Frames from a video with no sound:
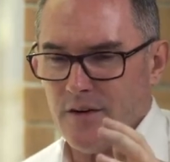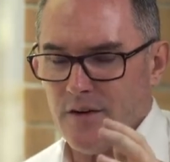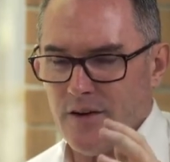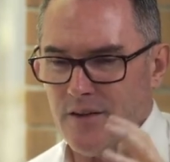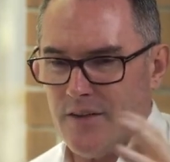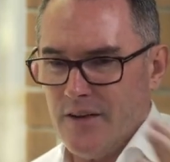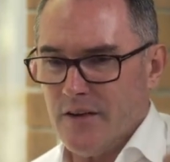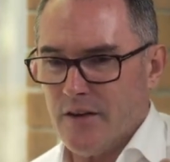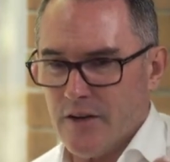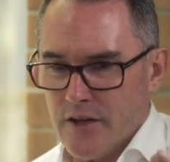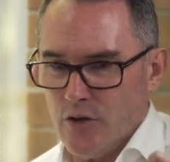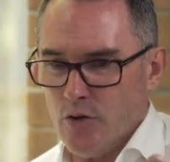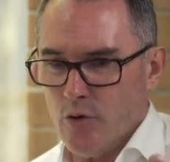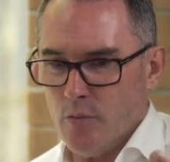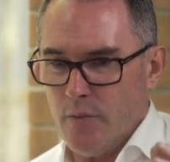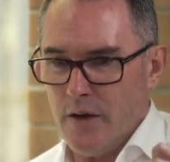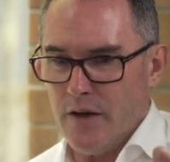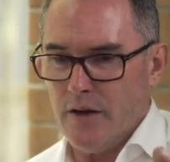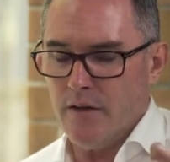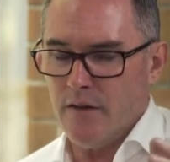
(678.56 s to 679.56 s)
I think I can do it
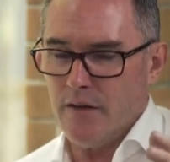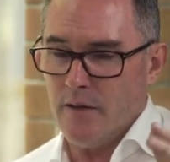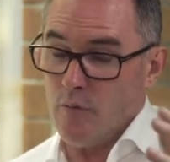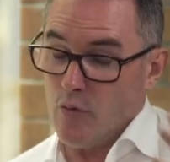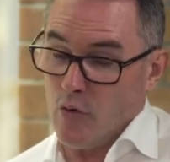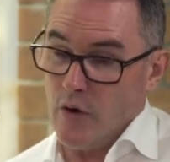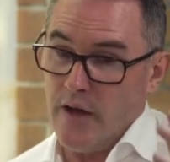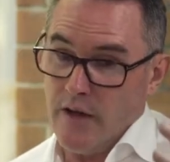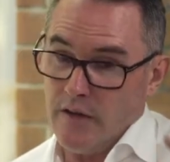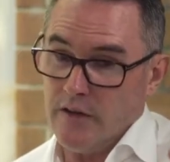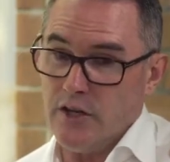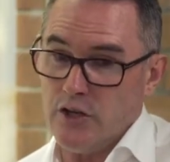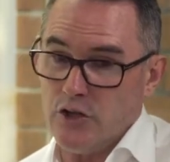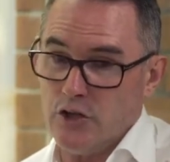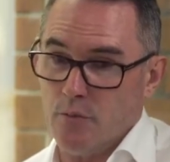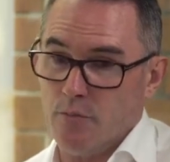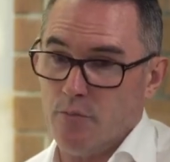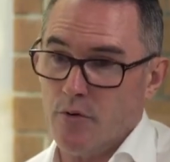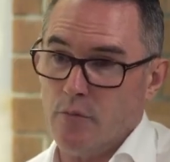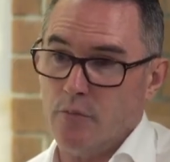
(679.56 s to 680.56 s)
better than them. Reality is
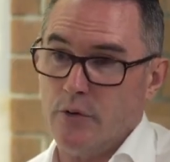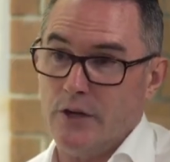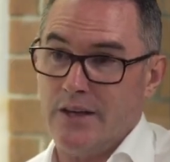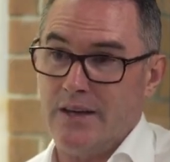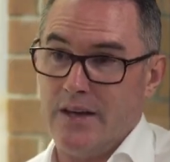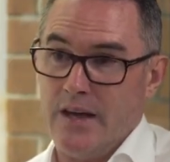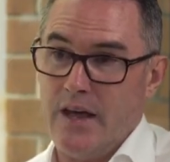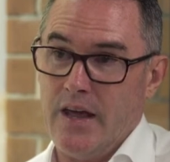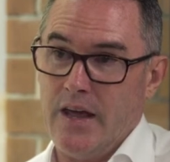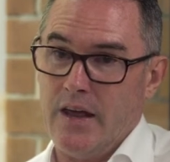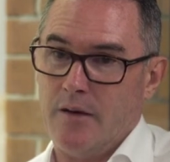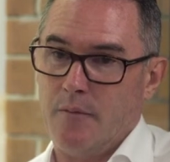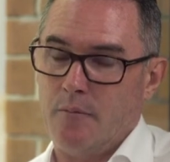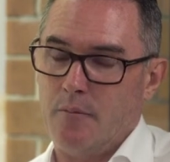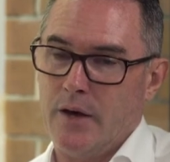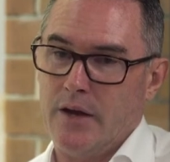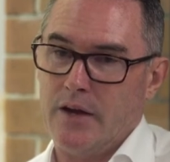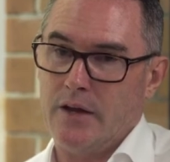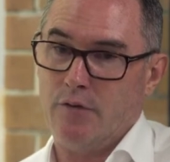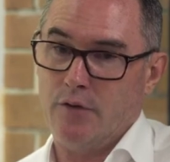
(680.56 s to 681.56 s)
you probably can,
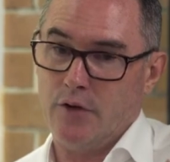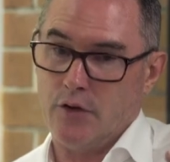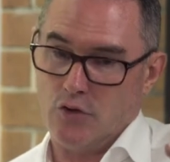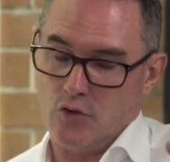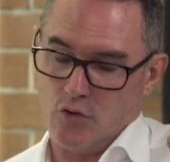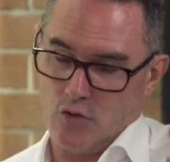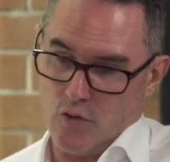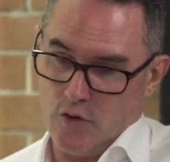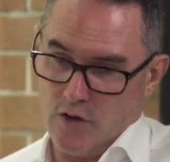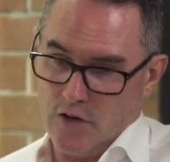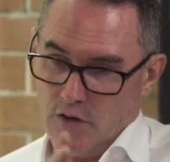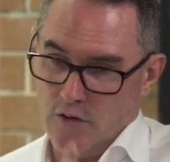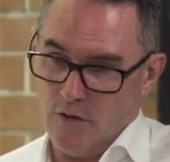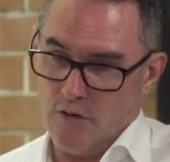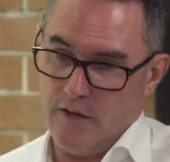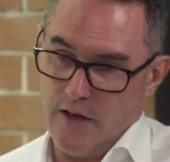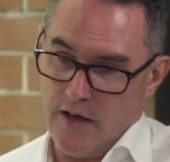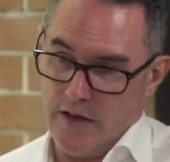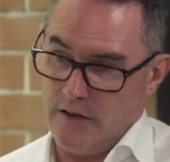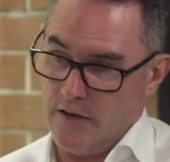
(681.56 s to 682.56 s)
but if you're trying to do
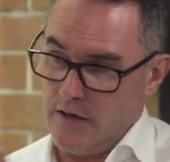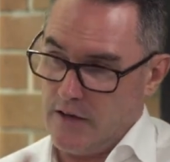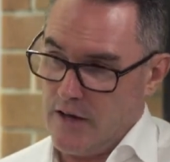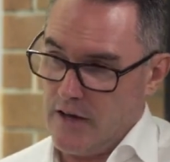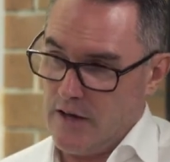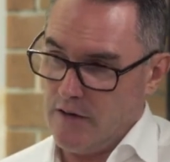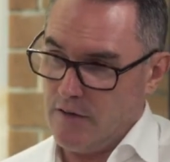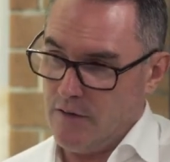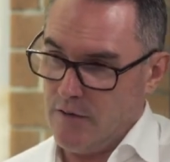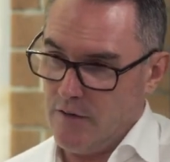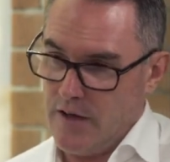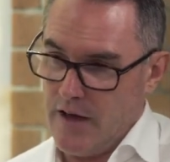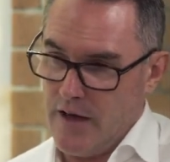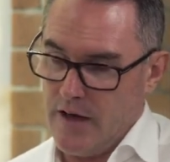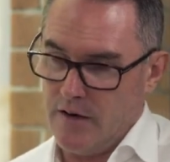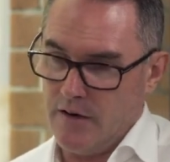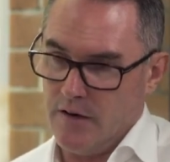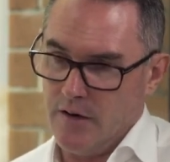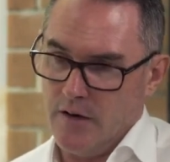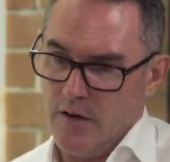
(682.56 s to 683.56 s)
that, you can't do
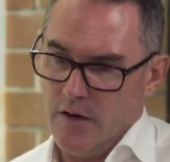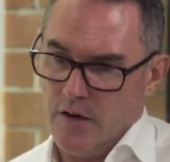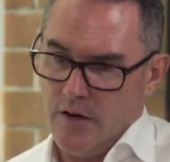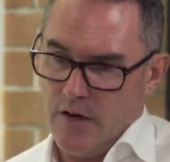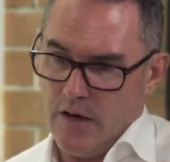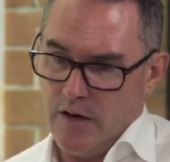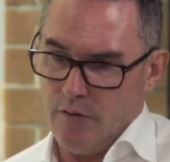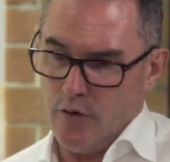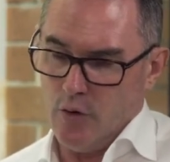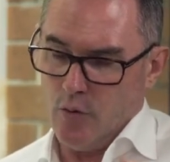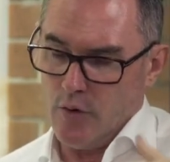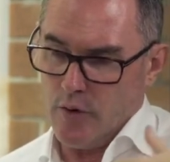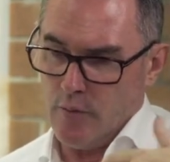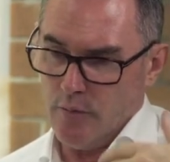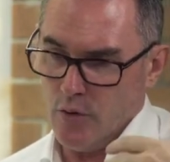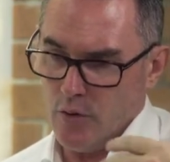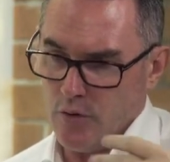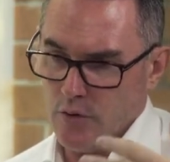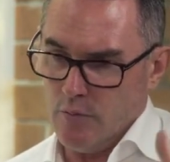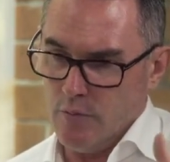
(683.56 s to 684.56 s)
that. And if you want to
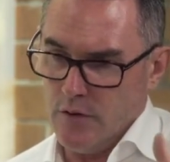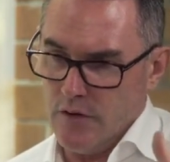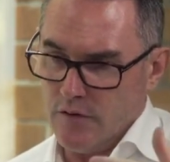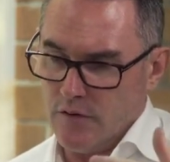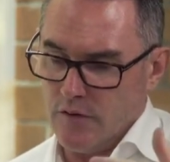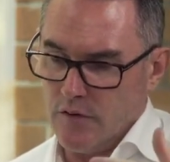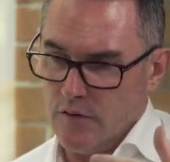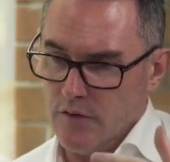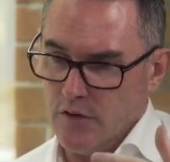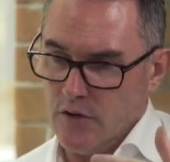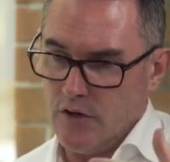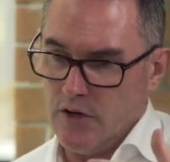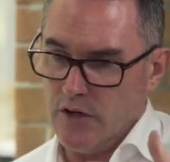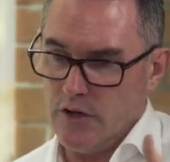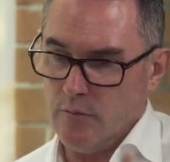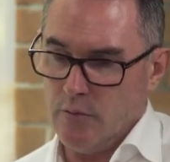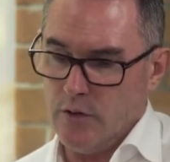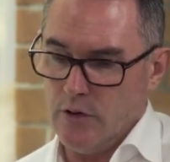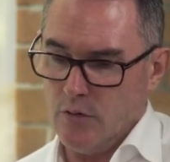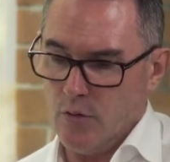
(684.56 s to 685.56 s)
build a business, you need
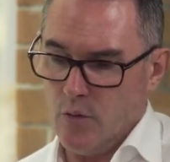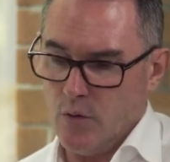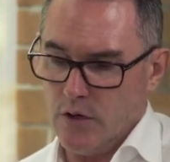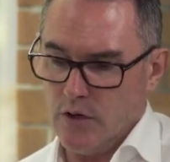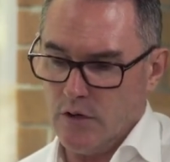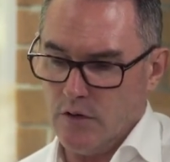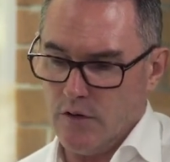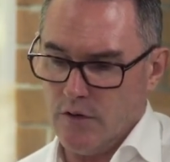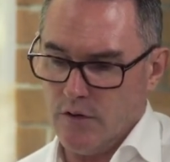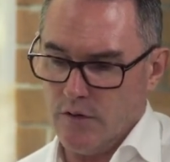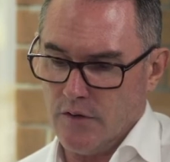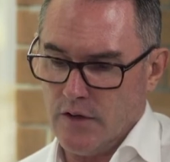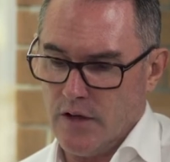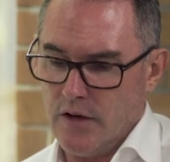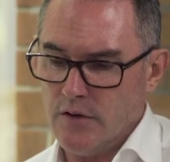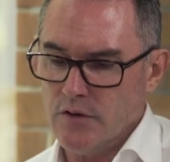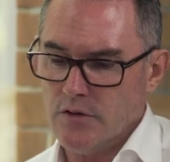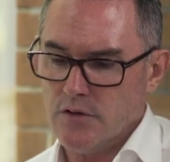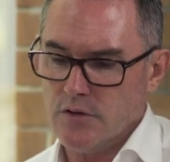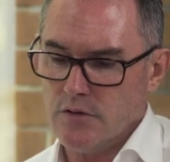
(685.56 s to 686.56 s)
to be talking to the
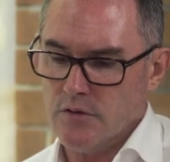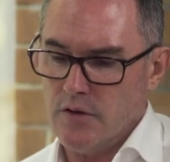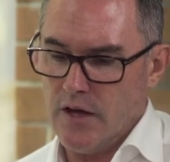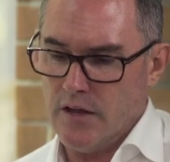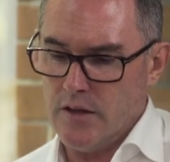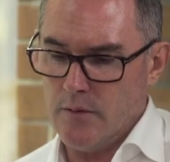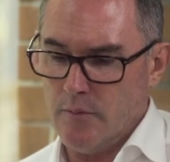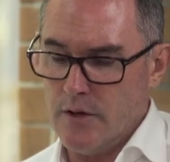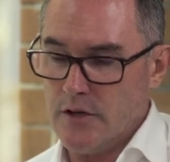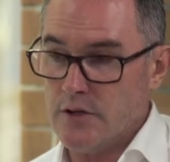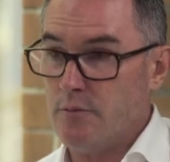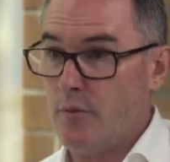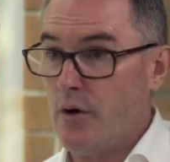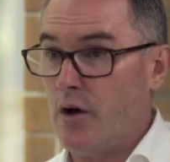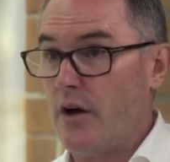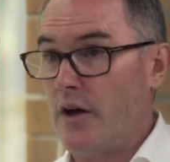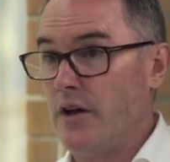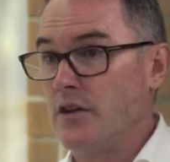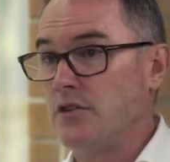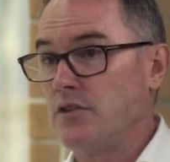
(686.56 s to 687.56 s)
sellers and the best
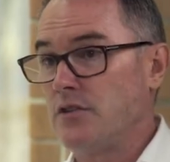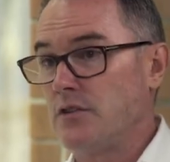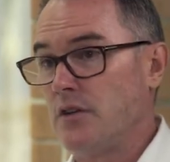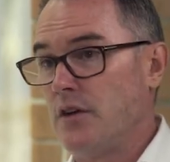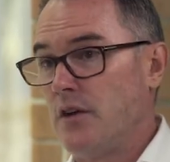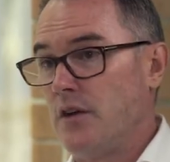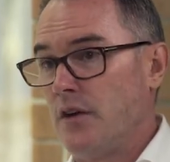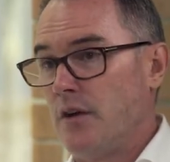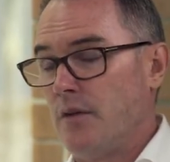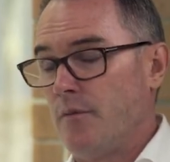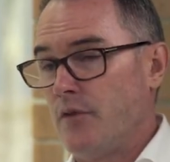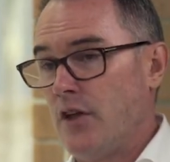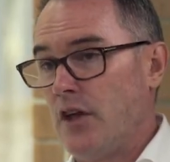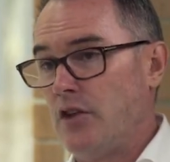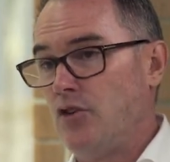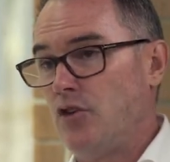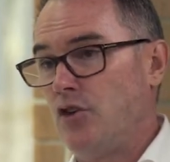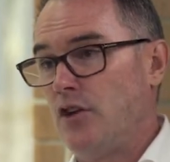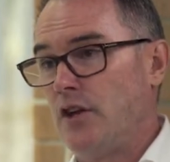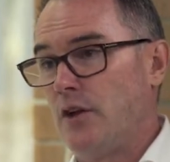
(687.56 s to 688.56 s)
buyers, mm-hmm.
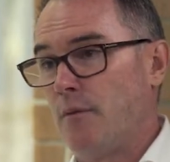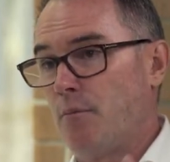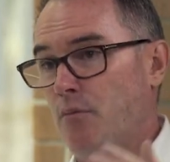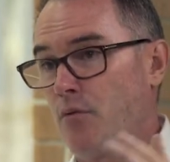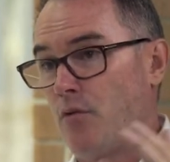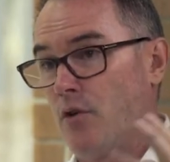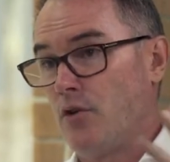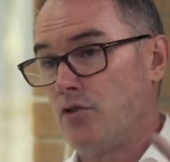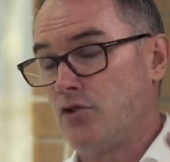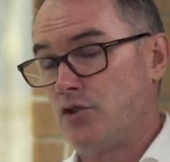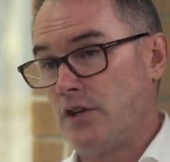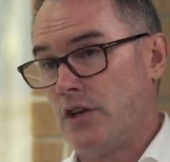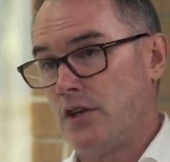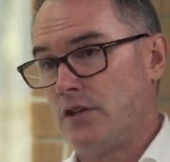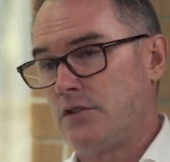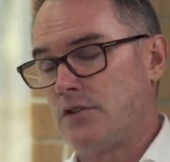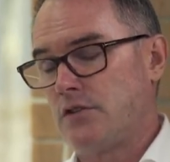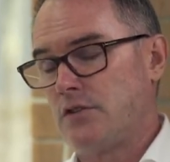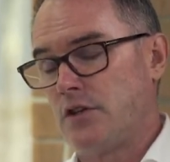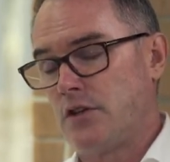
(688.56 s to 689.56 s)
and you need a
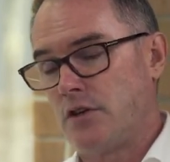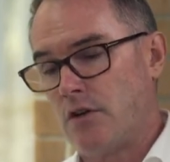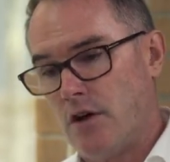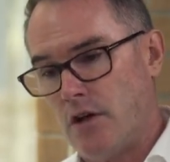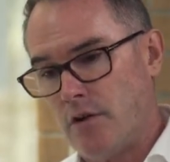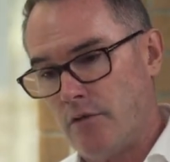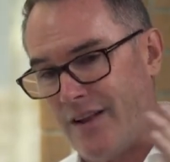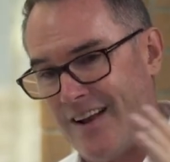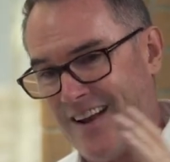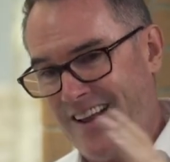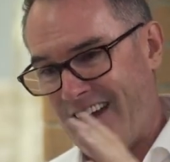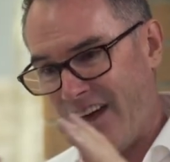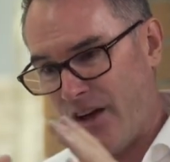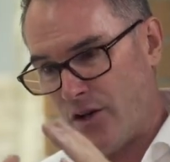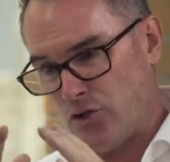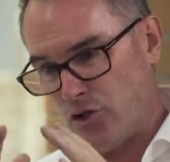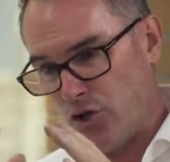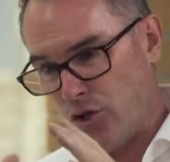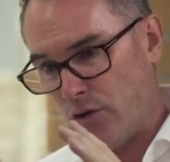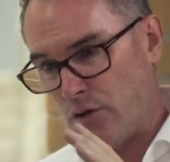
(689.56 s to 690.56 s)
process that kind of
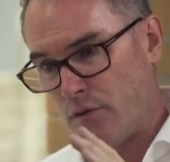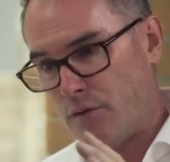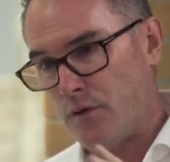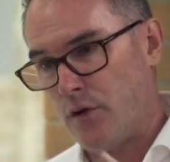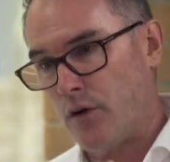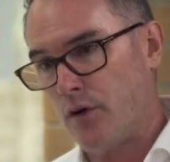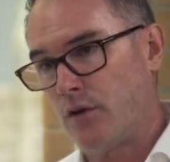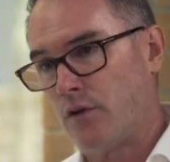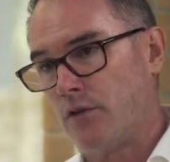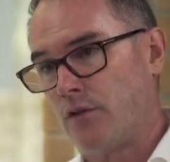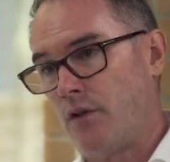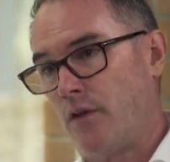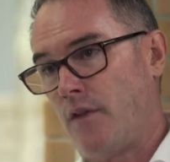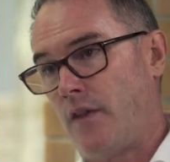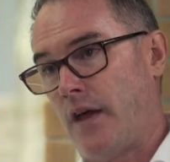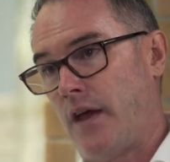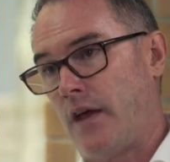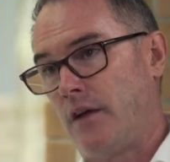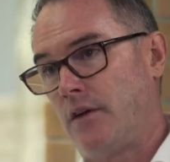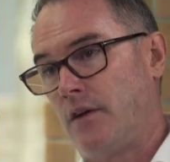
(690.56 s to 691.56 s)
allows you to focus on
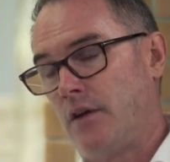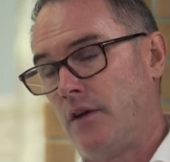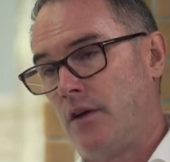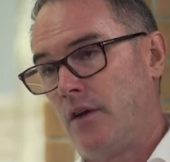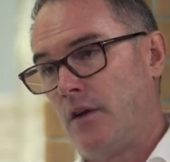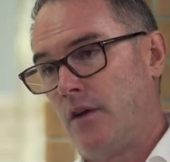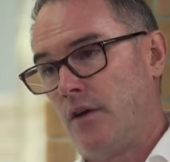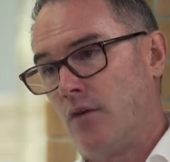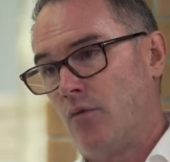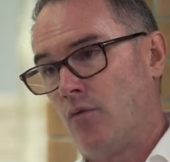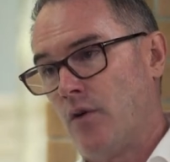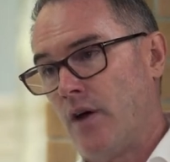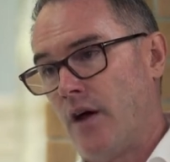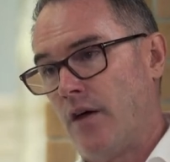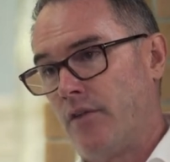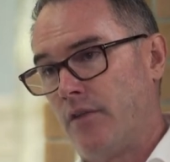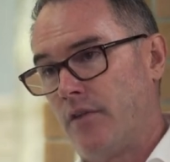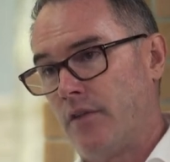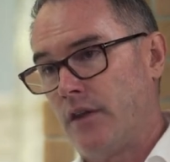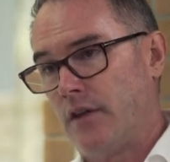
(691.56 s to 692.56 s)
that
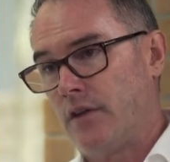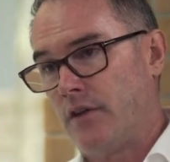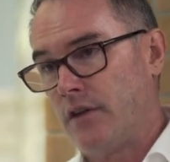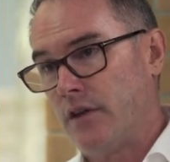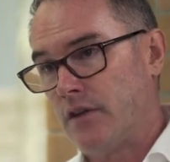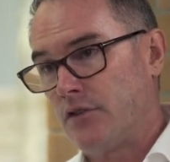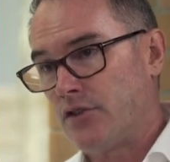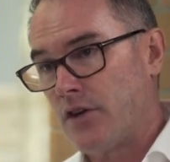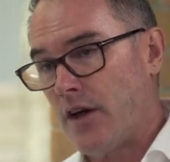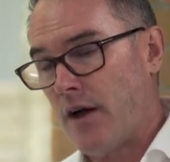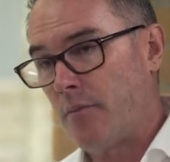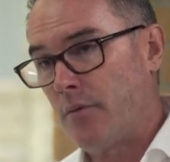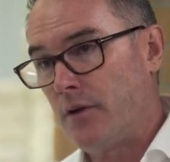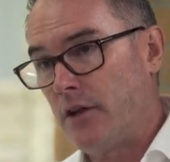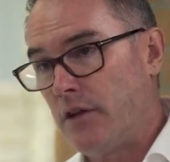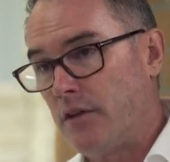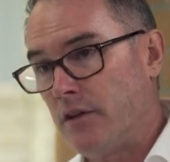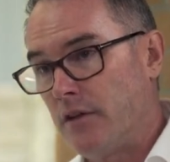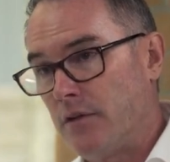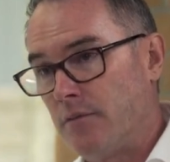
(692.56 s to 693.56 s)
rather than, you know,
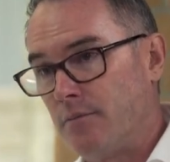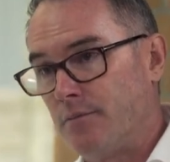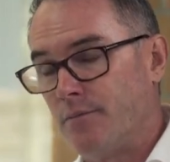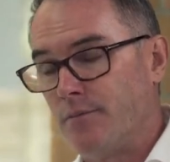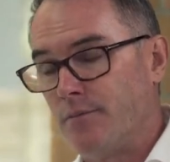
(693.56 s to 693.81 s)
sharpening the